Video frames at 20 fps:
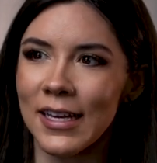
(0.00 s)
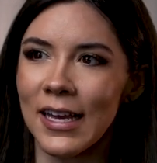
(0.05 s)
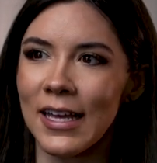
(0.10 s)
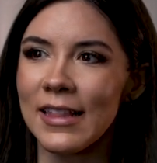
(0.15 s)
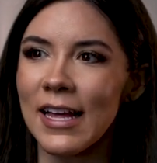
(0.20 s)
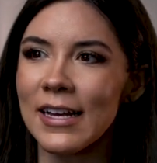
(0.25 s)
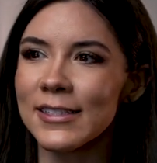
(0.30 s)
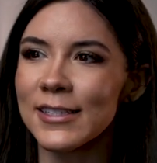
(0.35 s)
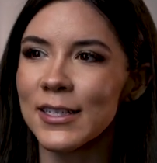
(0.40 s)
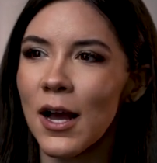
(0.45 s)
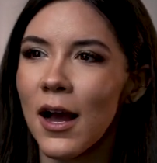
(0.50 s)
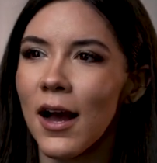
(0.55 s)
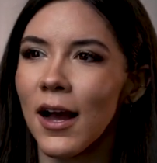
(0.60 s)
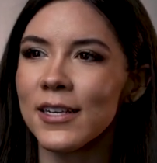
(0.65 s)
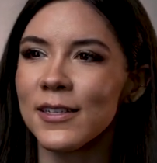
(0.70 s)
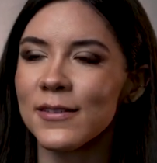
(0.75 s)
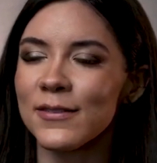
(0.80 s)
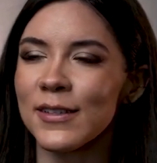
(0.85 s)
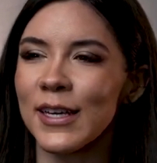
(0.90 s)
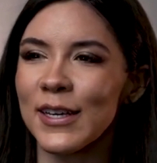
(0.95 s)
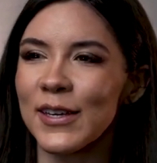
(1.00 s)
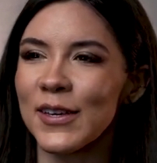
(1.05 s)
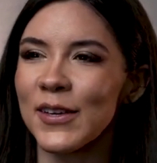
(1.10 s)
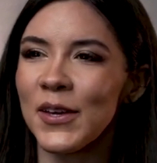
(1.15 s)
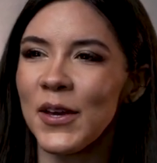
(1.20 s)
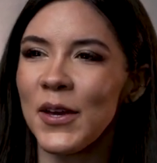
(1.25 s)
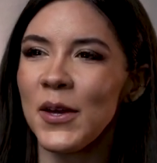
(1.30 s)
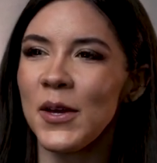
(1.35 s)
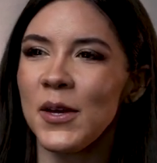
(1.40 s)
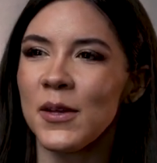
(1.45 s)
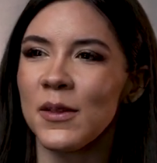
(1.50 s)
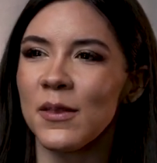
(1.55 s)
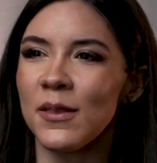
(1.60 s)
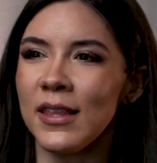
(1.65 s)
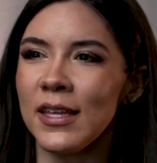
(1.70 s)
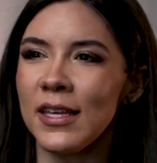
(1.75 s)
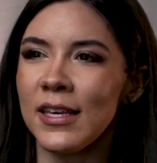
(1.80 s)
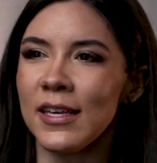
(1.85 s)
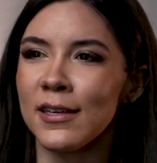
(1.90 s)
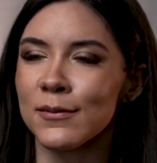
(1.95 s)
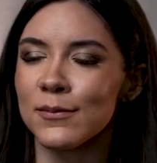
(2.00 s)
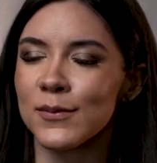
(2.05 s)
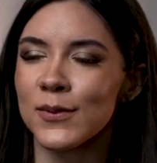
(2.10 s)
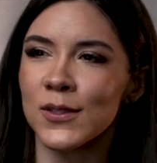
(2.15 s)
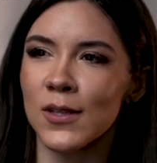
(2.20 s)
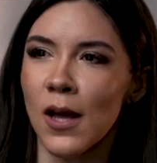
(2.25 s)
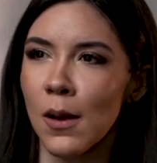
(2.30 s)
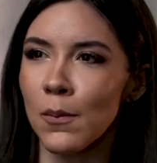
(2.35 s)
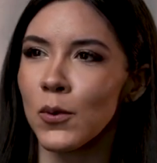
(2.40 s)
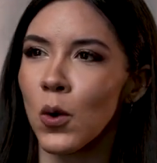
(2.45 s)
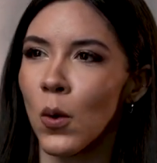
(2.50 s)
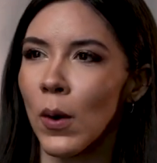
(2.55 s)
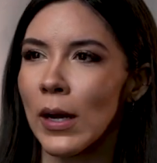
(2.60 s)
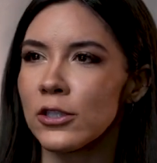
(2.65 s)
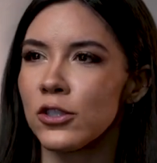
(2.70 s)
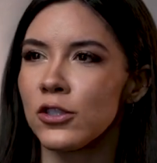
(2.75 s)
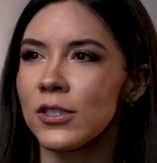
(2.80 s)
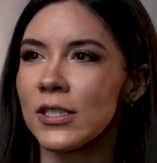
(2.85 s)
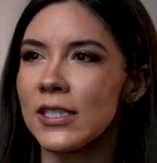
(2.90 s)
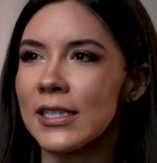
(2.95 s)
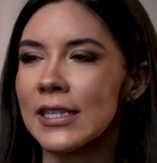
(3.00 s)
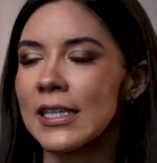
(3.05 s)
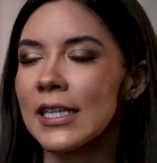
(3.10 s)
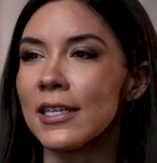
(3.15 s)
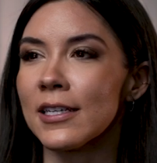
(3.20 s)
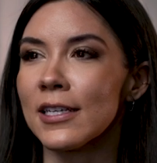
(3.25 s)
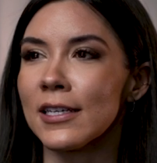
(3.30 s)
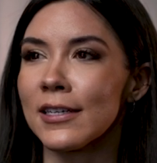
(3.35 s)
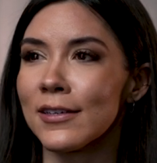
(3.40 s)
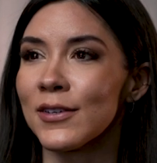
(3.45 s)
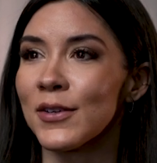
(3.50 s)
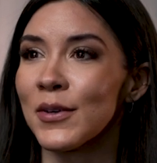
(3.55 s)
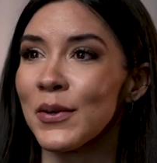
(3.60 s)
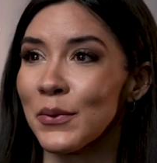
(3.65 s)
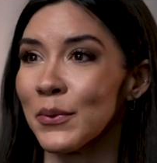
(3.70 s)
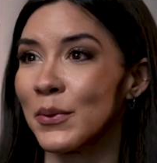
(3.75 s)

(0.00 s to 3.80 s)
And that's kind of like the sub question that like